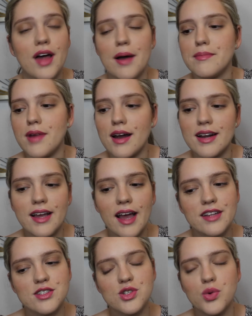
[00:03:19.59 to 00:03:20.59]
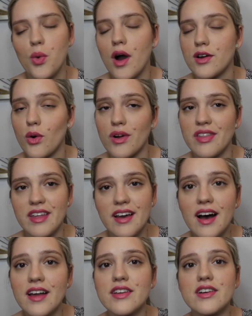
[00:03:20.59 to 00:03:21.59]
I'm not against one or the
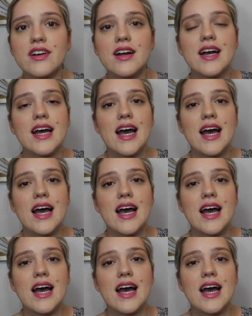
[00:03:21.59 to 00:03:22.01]
other,